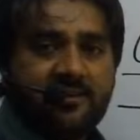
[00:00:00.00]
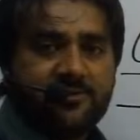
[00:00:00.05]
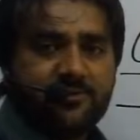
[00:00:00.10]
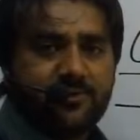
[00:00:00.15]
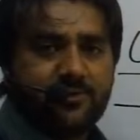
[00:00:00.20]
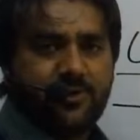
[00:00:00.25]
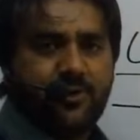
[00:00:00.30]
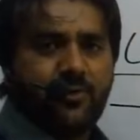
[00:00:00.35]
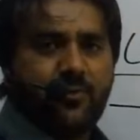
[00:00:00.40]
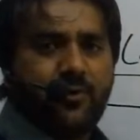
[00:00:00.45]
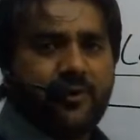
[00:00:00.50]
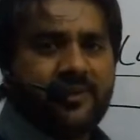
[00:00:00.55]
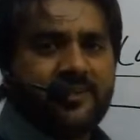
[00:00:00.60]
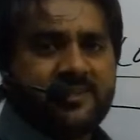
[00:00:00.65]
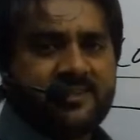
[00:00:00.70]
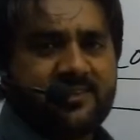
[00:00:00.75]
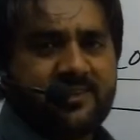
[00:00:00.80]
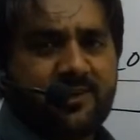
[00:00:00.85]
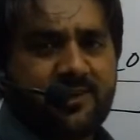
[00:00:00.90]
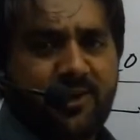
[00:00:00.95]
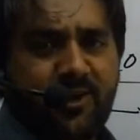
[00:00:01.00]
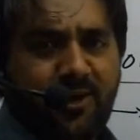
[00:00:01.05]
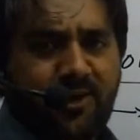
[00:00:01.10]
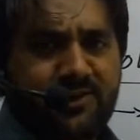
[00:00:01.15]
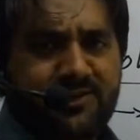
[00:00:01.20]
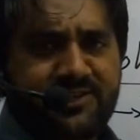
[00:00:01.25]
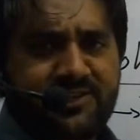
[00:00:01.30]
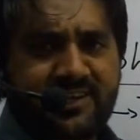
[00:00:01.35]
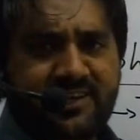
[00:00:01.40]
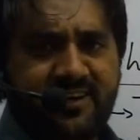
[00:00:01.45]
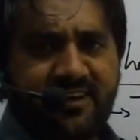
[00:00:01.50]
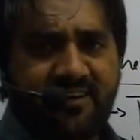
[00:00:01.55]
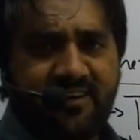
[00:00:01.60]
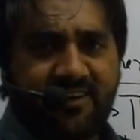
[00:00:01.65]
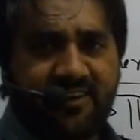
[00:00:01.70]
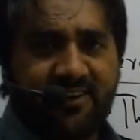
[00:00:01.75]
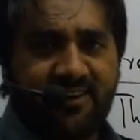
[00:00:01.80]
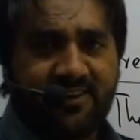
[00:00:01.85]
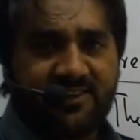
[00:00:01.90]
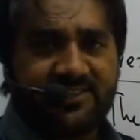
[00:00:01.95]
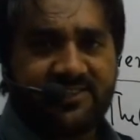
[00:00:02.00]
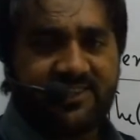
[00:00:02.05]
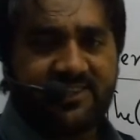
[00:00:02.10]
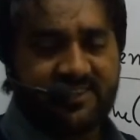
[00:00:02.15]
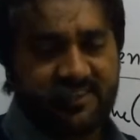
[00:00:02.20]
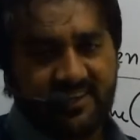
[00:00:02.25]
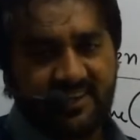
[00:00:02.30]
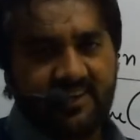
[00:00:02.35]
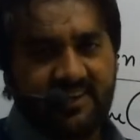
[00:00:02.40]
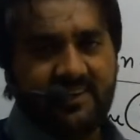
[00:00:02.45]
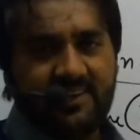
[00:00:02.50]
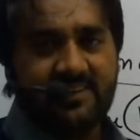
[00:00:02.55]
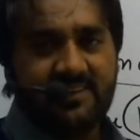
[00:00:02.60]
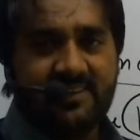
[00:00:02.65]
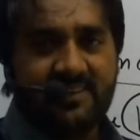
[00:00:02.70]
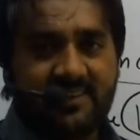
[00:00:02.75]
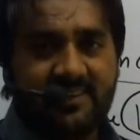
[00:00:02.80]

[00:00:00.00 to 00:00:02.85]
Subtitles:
Do you know what is logic or logical?